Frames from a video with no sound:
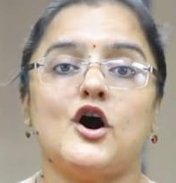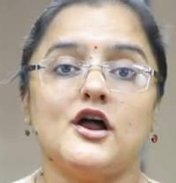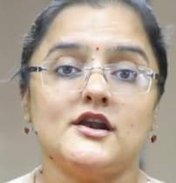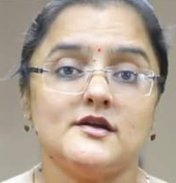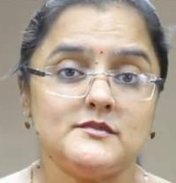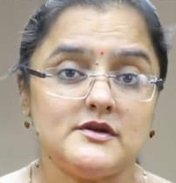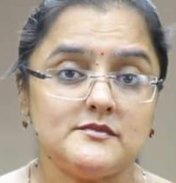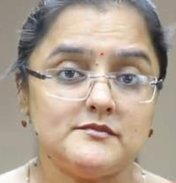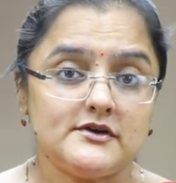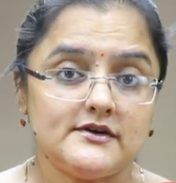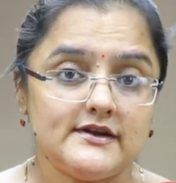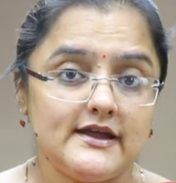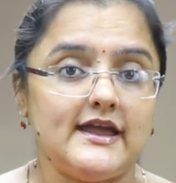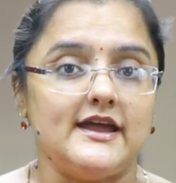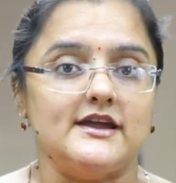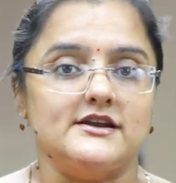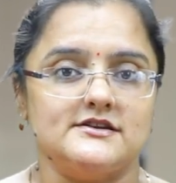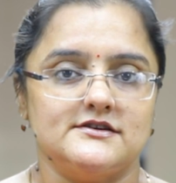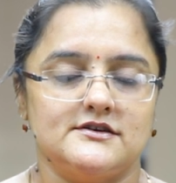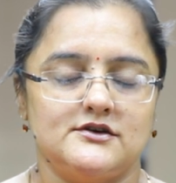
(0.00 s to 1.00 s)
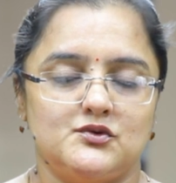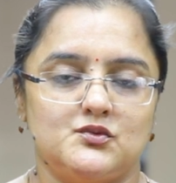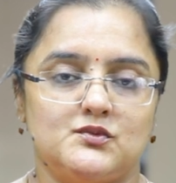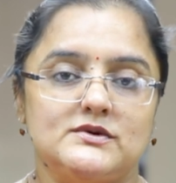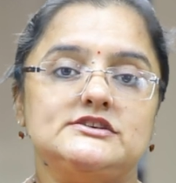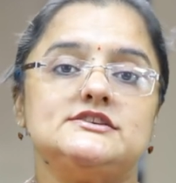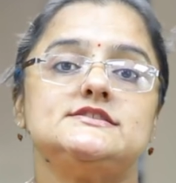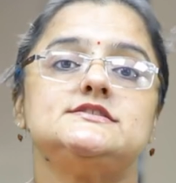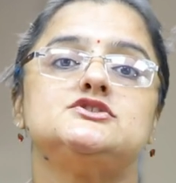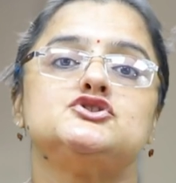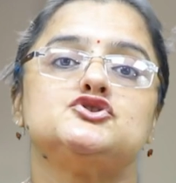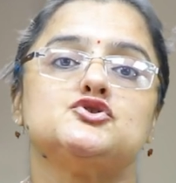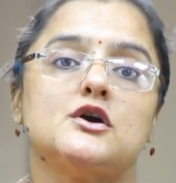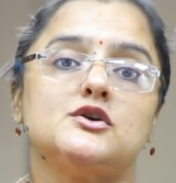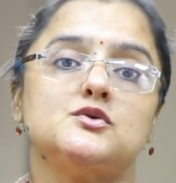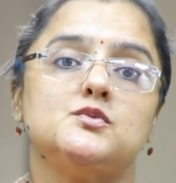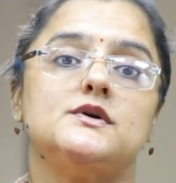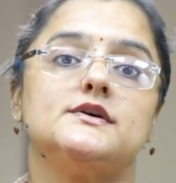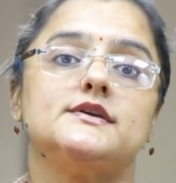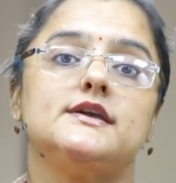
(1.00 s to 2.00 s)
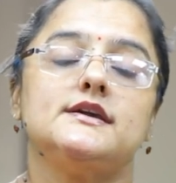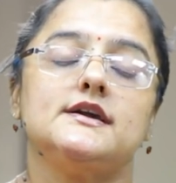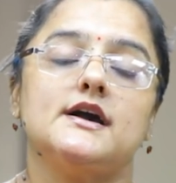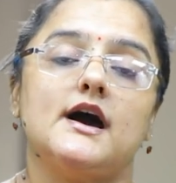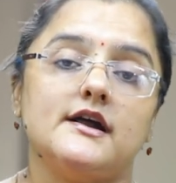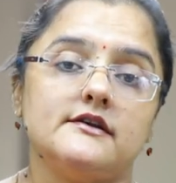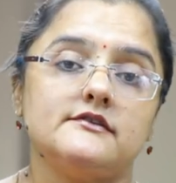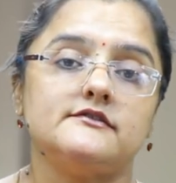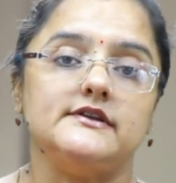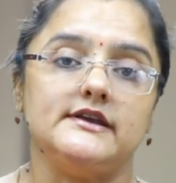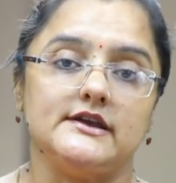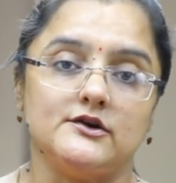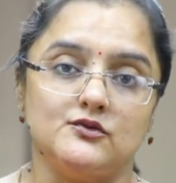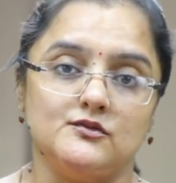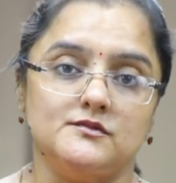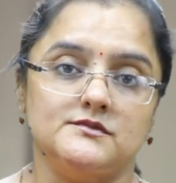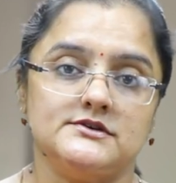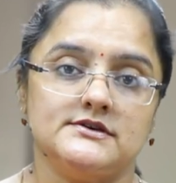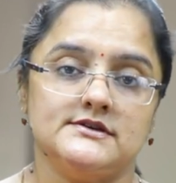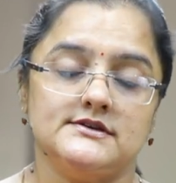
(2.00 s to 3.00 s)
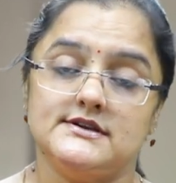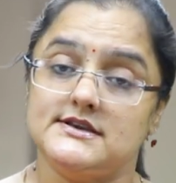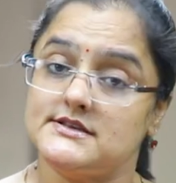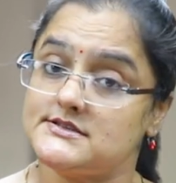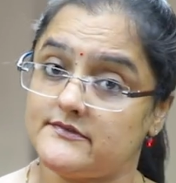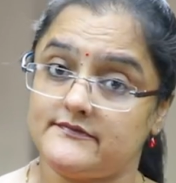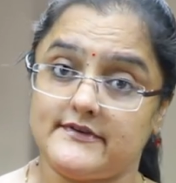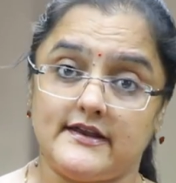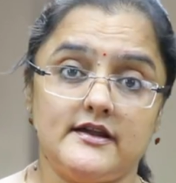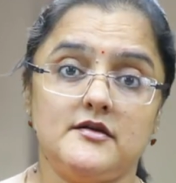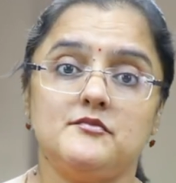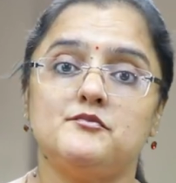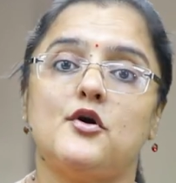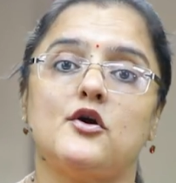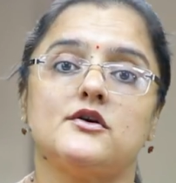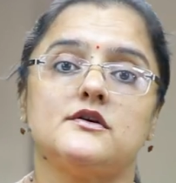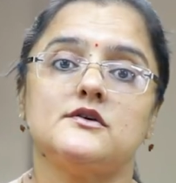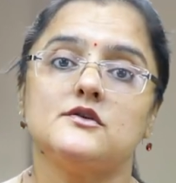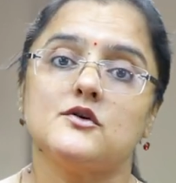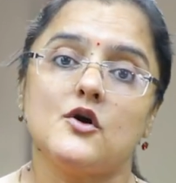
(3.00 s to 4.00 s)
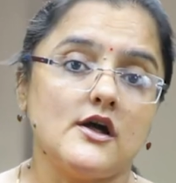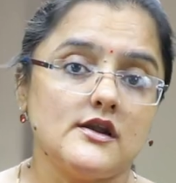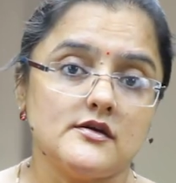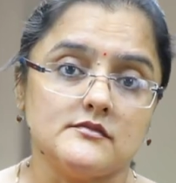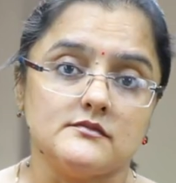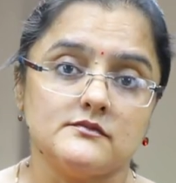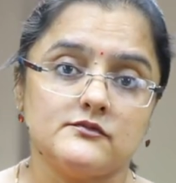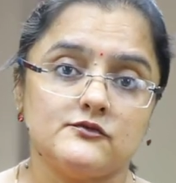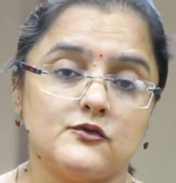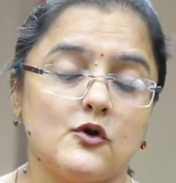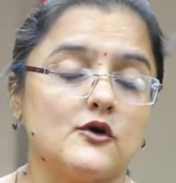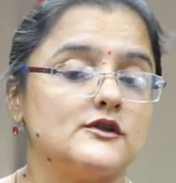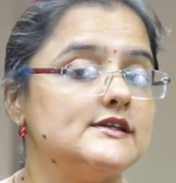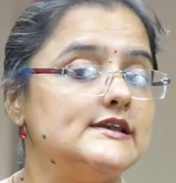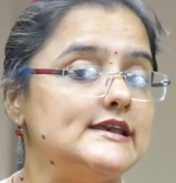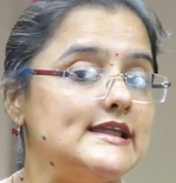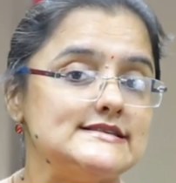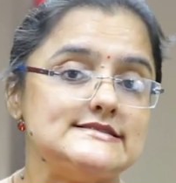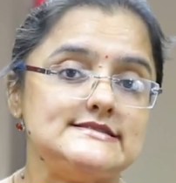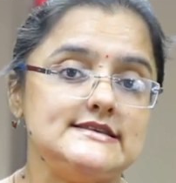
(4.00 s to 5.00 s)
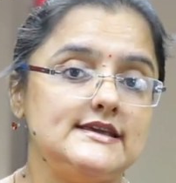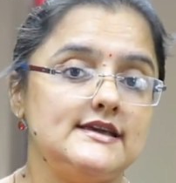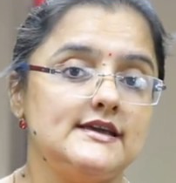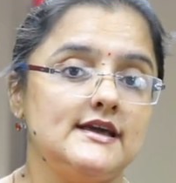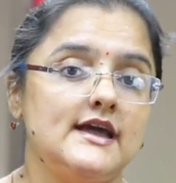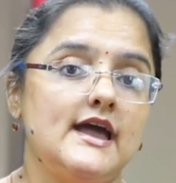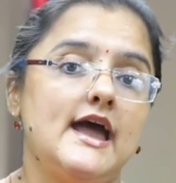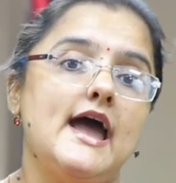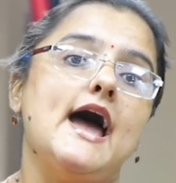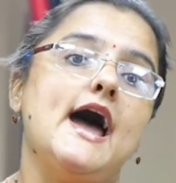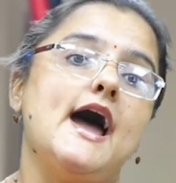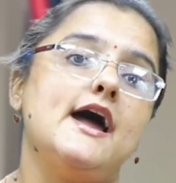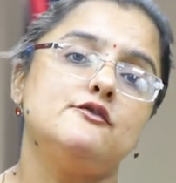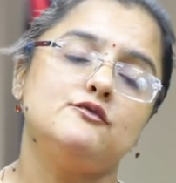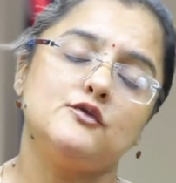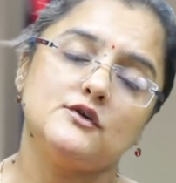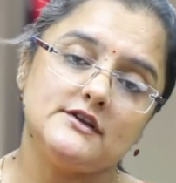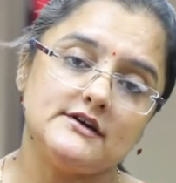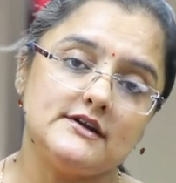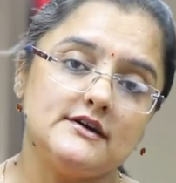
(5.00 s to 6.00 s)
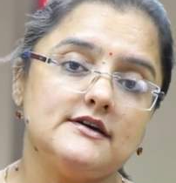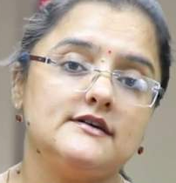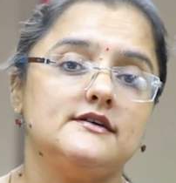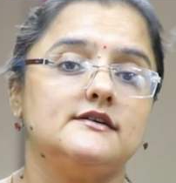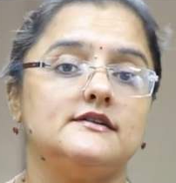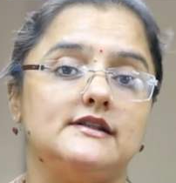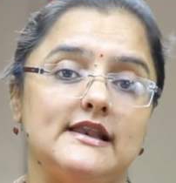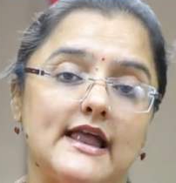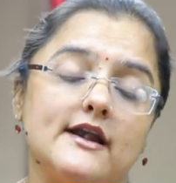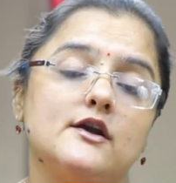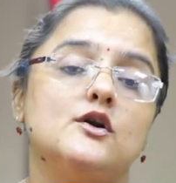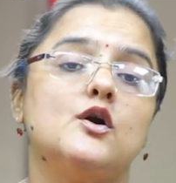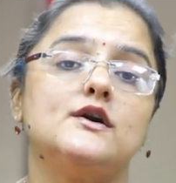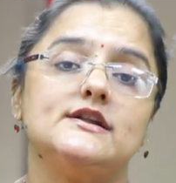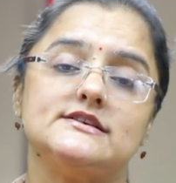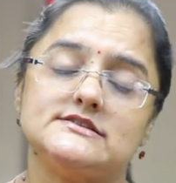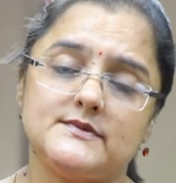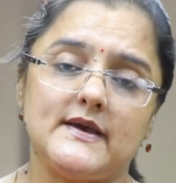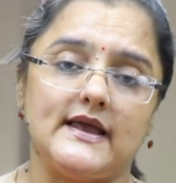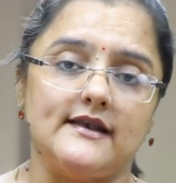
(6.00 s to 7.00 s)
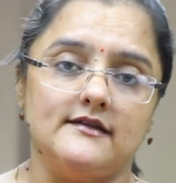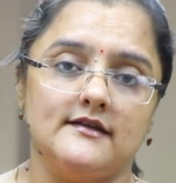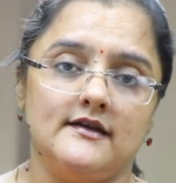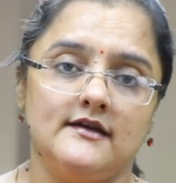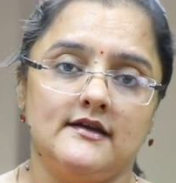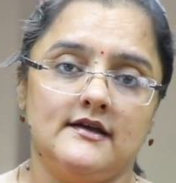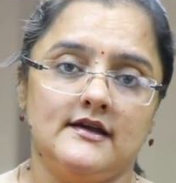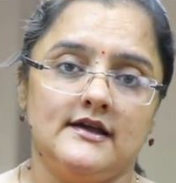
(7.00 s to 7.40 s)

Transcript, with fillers: Column number 8 which is short working unrecouped is a very important column for the lessee and for the landlord as well.